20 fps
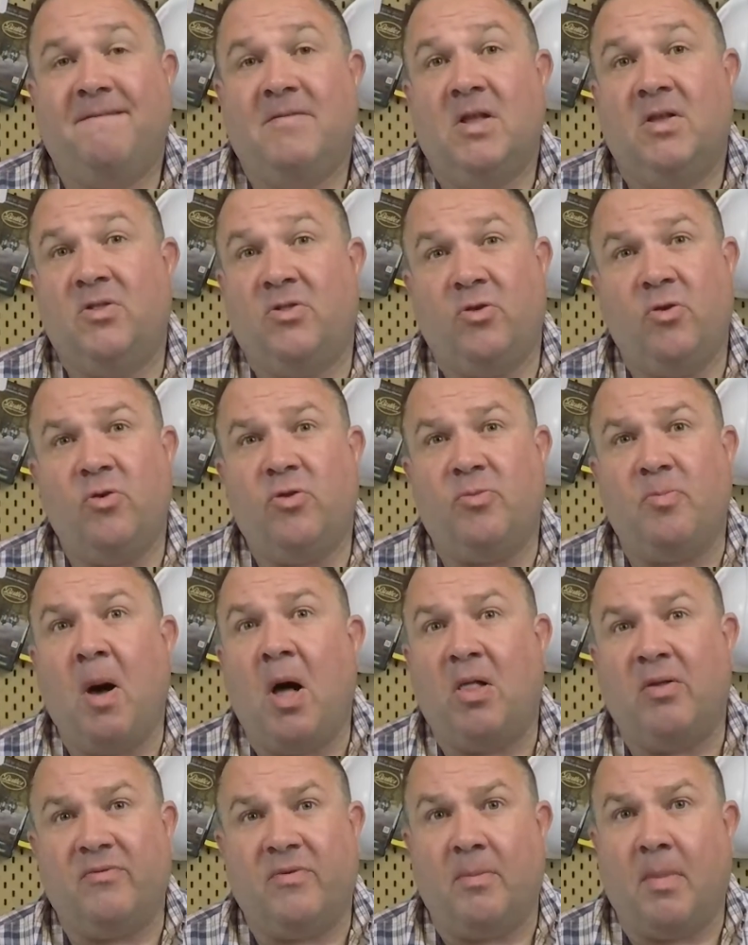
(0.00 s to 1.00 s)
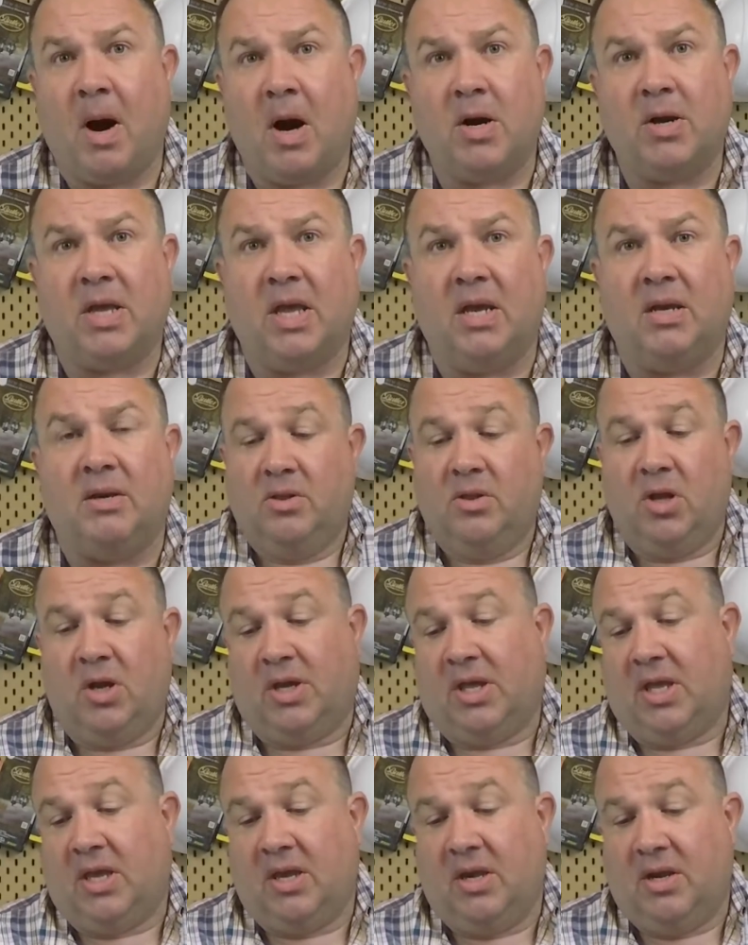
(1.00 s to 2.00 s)
It's too small of a market.
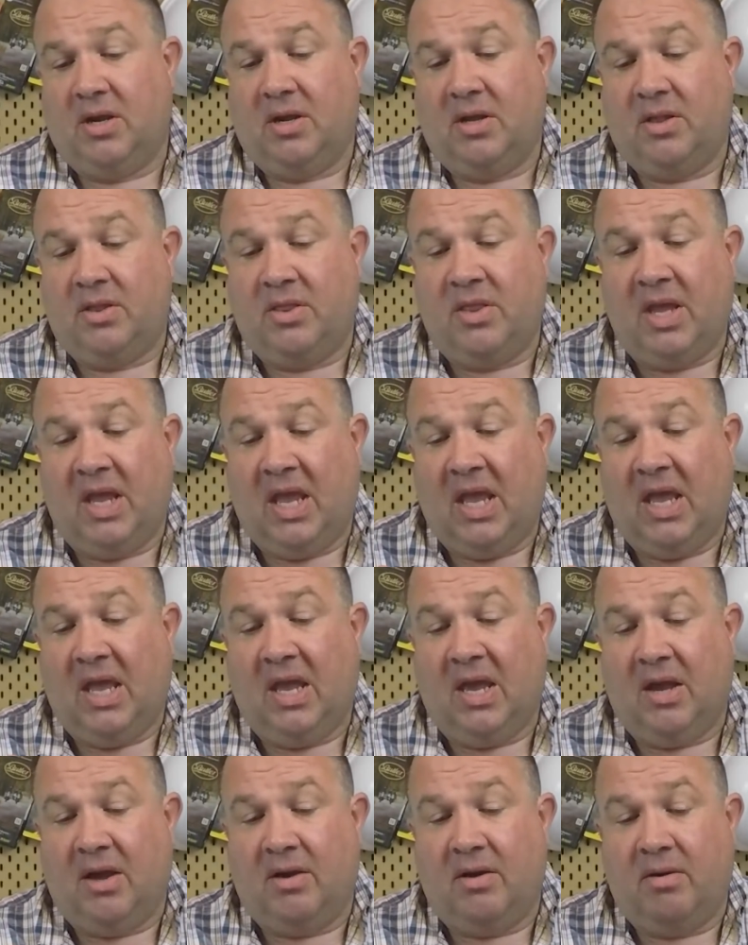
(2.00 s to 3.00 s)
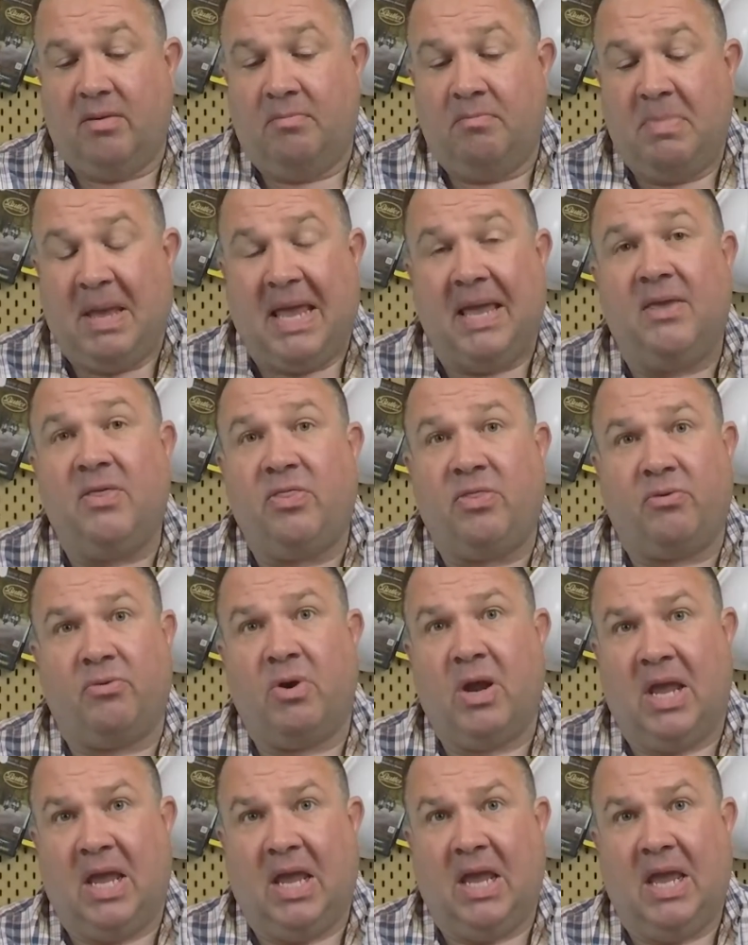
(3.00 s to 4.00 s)
Look, the big
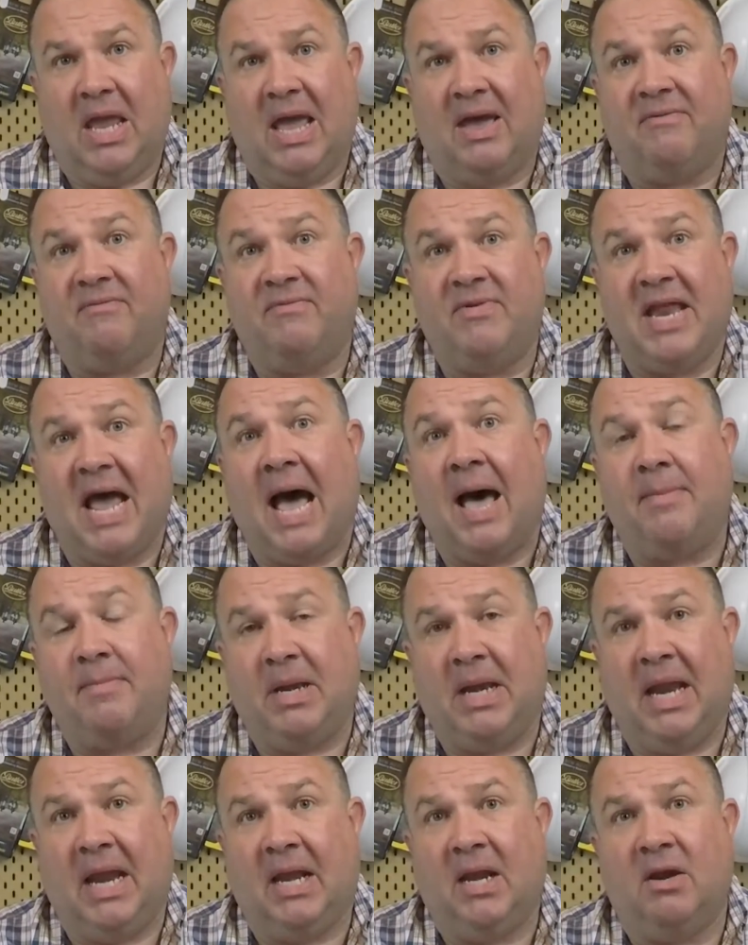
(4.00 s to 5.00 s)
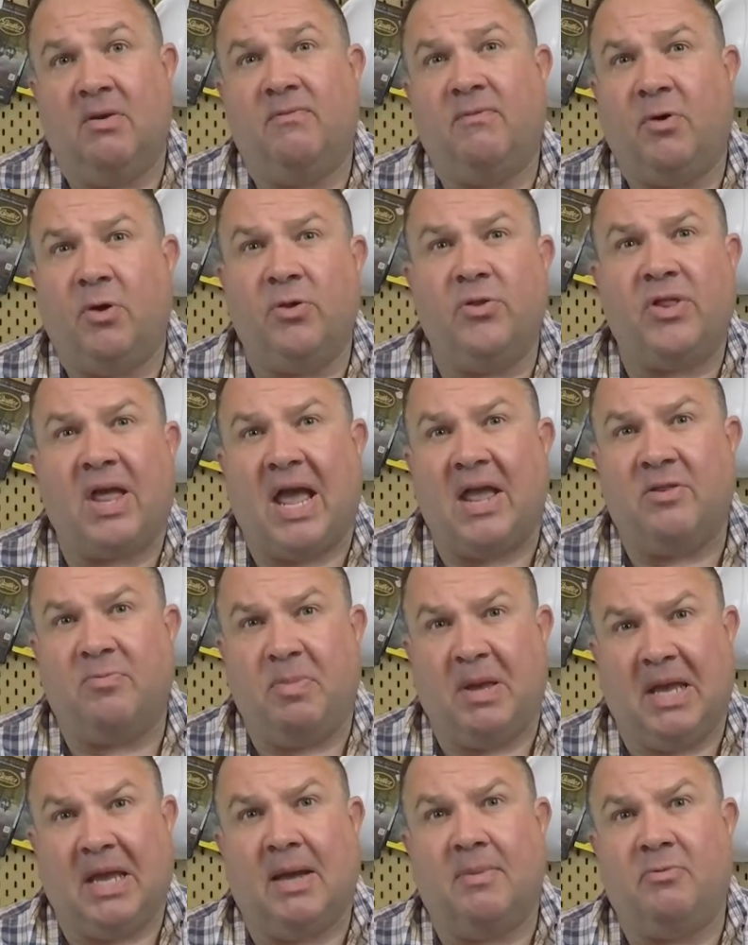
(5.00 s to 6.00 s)
three have dominated full-size
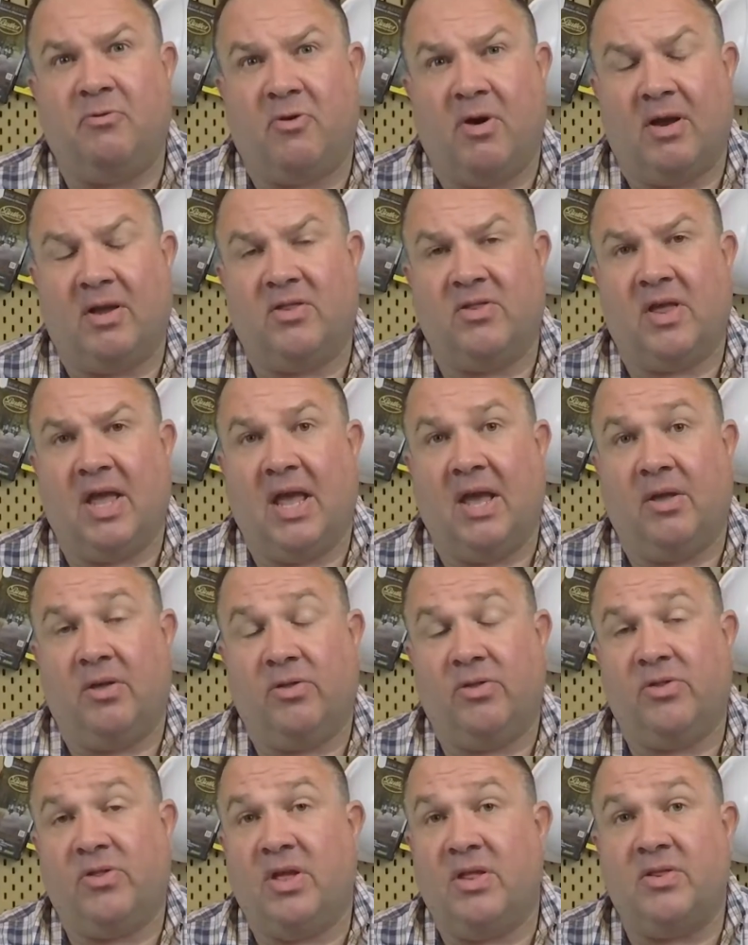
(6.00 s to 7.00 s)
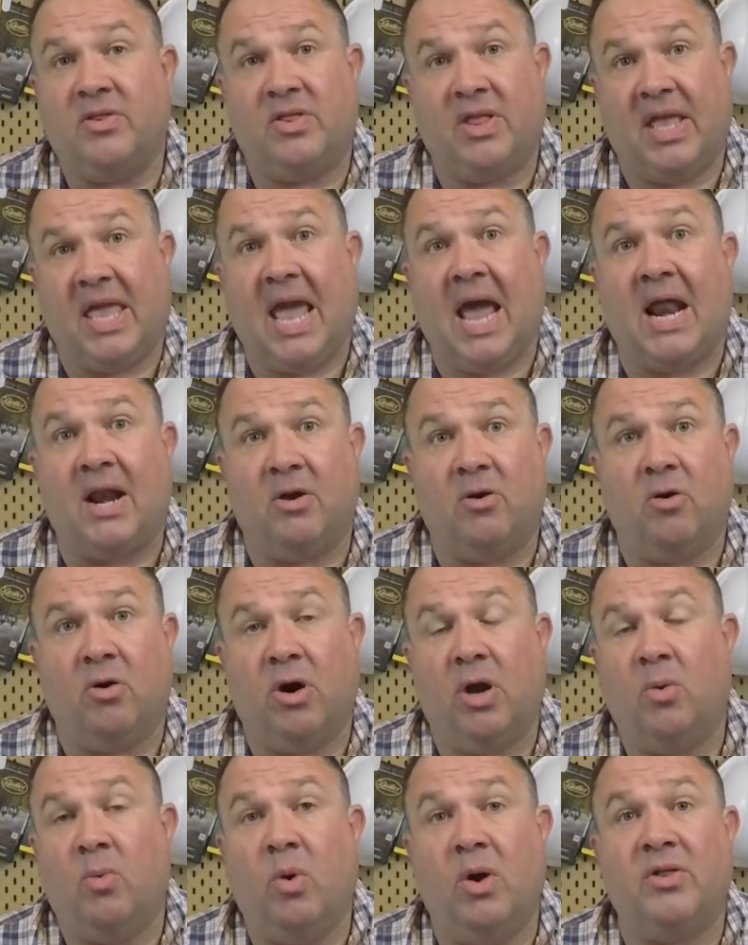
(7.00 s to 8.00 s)
pickup truck sales since the
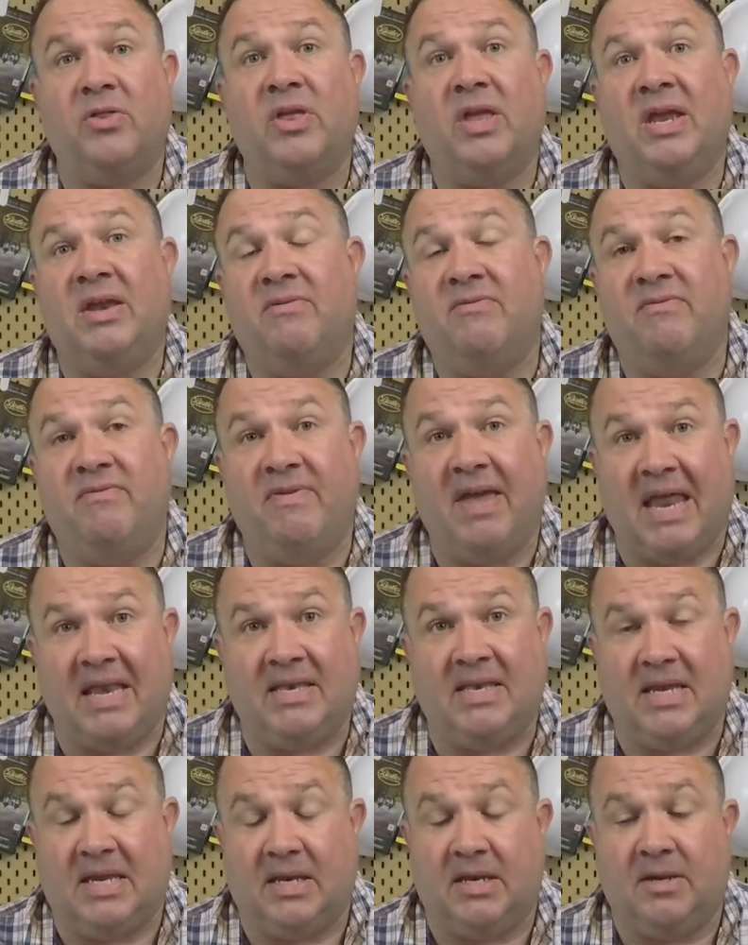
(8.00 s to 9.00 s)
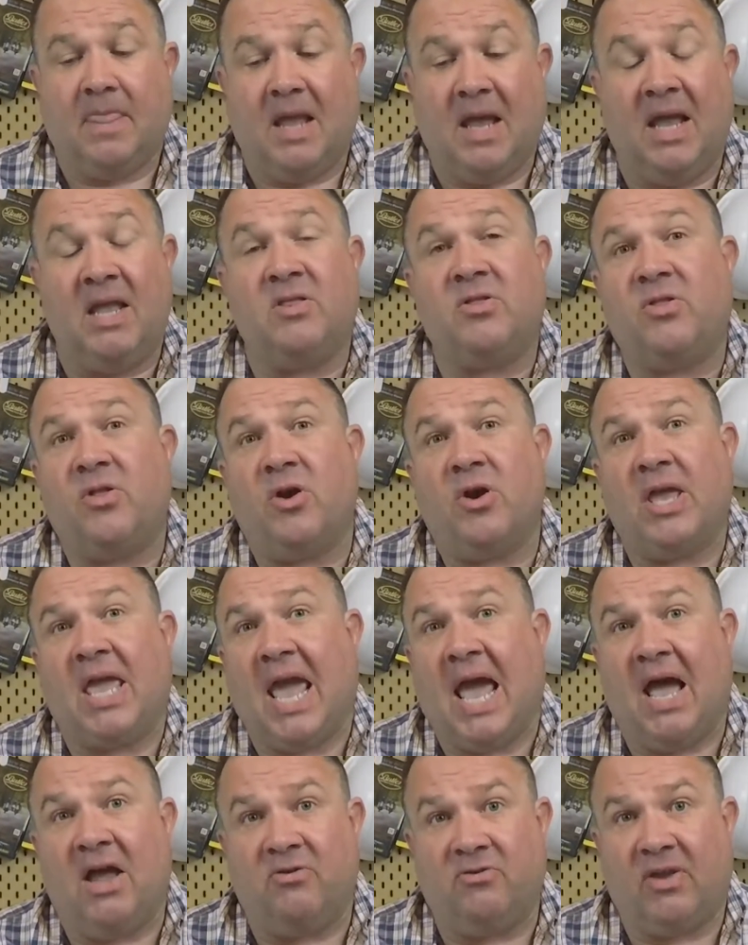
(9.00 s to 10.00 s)
category was invented. It's their
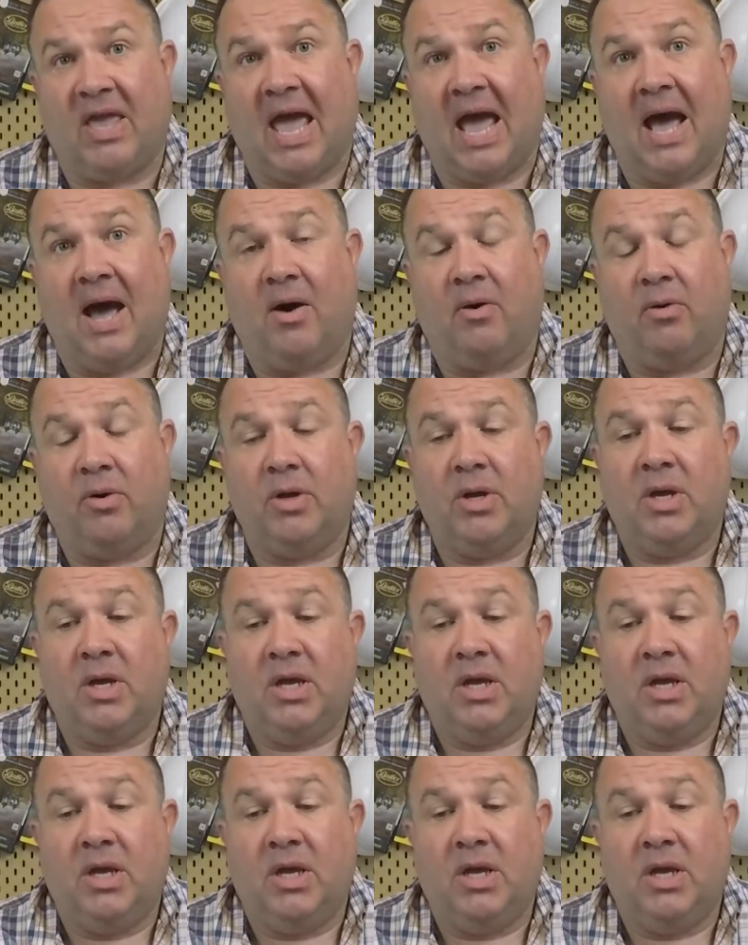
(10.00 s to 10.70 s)
cash cow.